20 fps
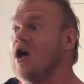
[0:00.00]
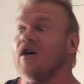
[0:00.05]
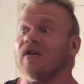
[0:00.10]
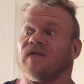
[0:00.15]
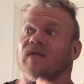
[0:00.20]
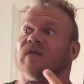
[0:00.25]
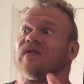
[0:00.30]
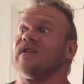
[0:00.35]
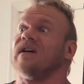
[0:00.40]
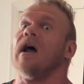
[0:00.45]

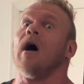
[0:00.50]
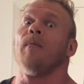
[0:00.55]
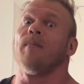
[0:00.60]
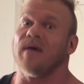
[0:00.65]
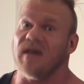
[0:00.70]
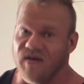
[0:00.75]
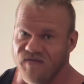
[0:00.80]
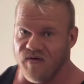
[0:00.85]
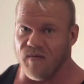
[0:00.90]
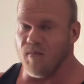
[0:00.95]
So it's going to
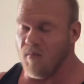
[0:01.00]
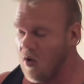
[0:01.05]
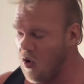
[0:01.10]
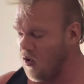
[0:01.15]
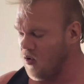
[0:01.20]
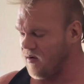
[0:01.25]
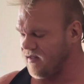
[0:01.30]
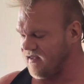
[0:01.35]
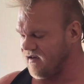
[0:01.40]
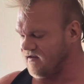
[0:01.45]
help even
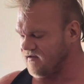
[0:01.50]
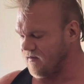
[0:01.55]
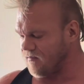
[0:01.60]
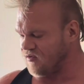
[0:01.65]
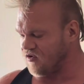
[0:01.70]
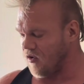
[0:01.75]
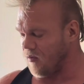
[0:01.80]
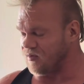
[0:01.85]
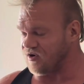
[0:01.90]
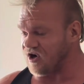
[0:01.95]
more with this
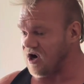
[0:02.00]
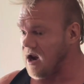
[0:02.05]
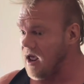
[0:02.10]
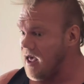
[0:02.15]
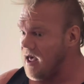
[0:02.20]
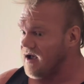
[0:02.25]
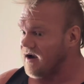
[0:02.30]
absorption